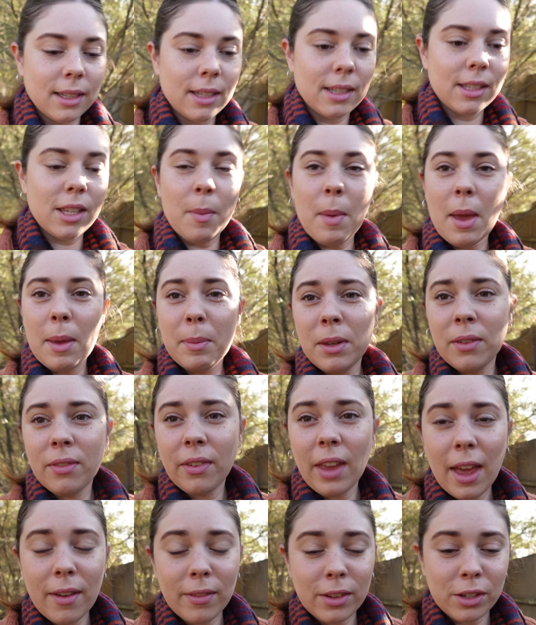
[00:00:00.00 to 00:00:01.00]
So maybe if
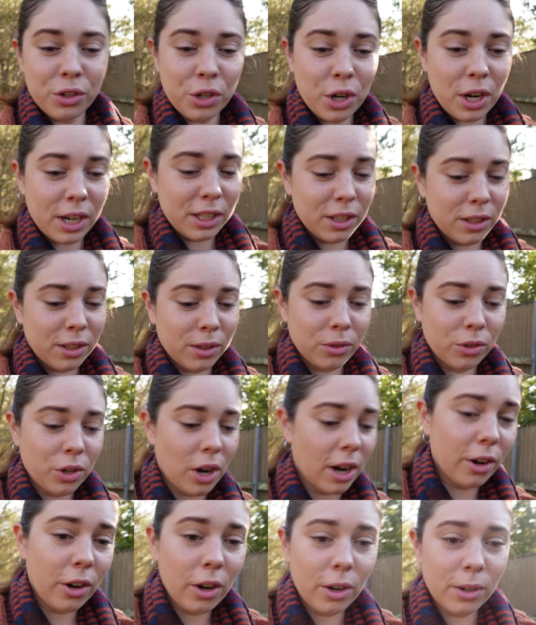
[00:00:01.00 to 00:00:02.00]
you haven't, try,
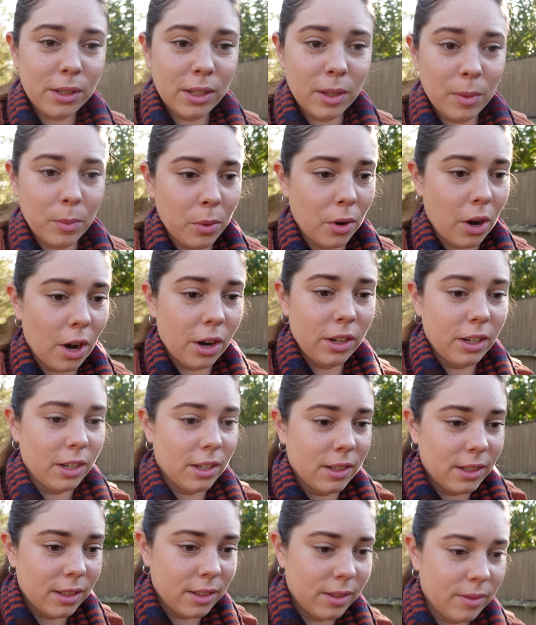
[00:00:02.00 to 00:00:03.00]
try growing some
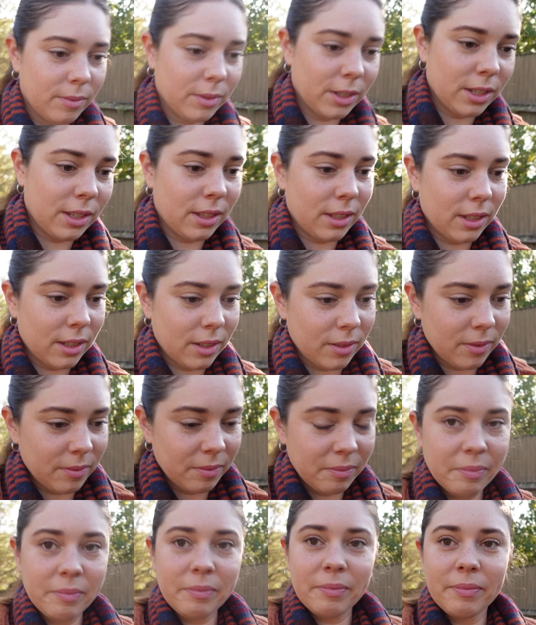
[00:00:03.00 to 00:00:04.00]
boronias.
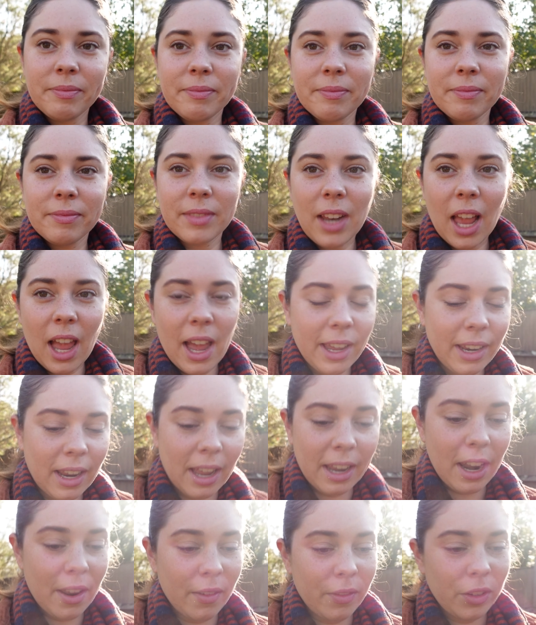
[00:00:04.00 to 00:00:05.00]
I,
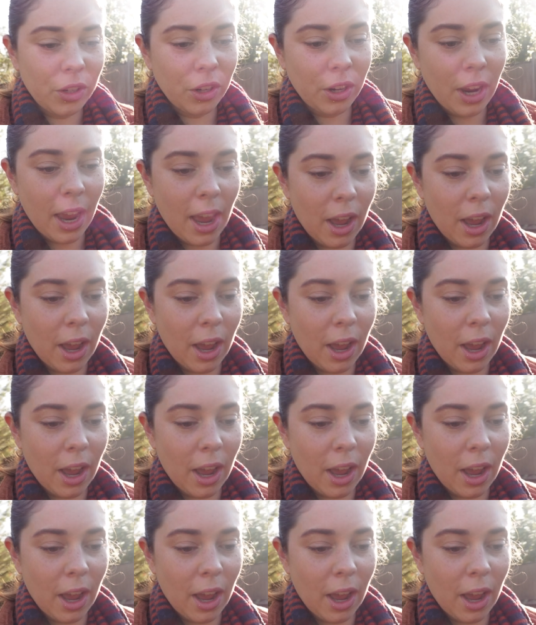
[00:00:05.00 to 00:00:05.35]
I never knew